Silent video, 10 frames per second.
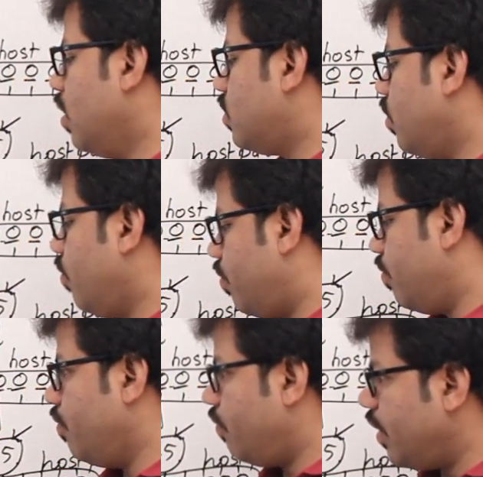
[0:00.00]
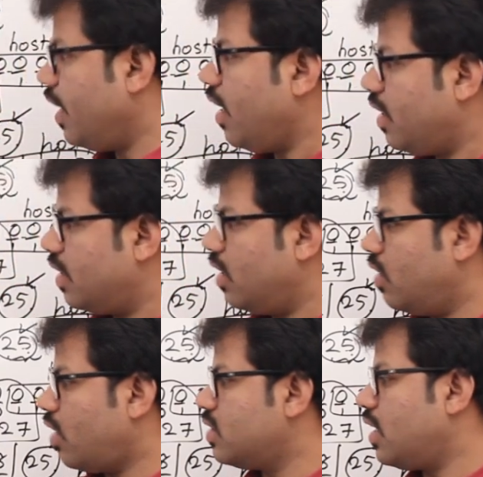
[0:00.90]
so we are
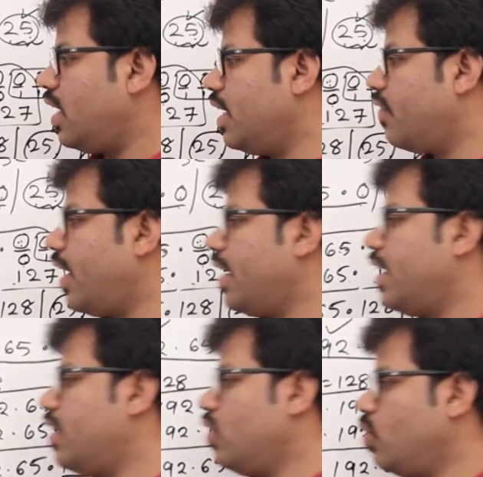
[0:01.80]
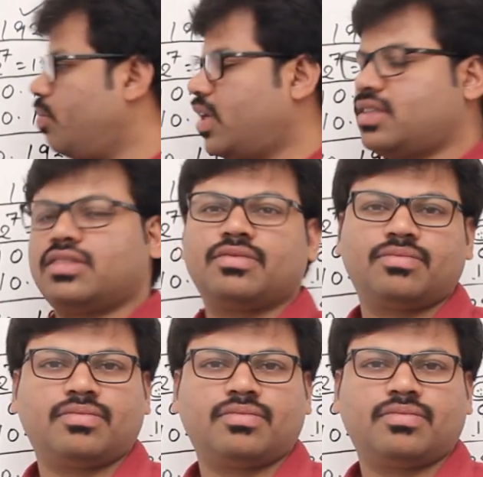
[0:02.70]
logically dividing it into 2 parts.